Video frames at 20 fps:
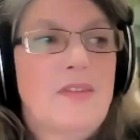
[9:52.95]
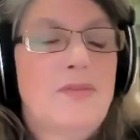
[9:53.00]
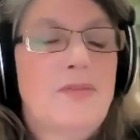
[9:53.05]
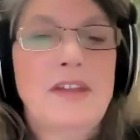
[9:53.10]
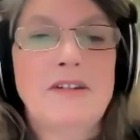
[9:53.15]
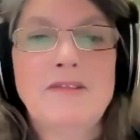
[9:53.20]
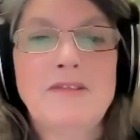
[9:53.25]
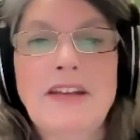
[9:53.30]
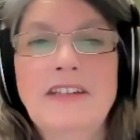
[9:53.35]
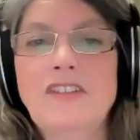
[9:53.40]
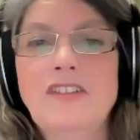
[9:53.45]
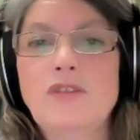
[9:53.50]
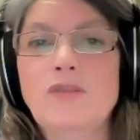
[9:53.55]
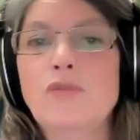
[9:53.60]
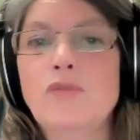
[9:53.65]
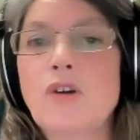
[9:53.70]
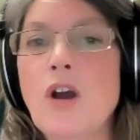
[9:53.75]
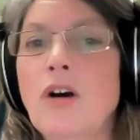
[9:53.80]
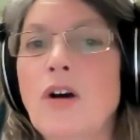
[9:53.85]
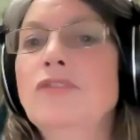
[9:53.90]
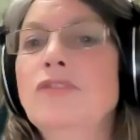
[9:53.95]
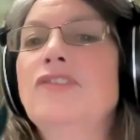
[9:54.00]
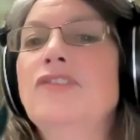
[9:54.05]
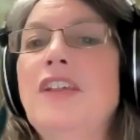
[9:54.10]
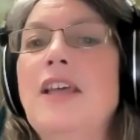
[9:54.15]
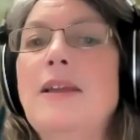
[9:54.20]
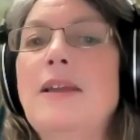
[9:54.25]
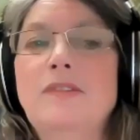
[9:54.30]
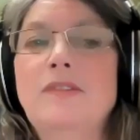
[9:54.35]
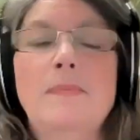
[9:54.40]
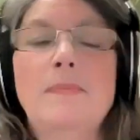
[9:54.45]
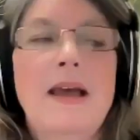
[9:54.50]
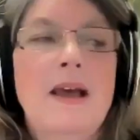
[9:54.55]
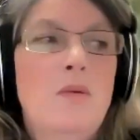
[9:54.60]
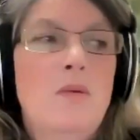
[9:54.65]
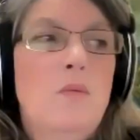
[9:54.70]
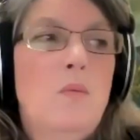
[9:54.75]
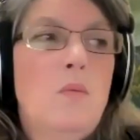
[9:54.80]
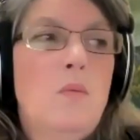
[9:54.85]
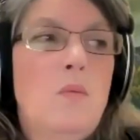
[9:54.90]
theoretical concept
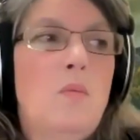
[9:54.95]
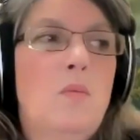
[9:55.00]
about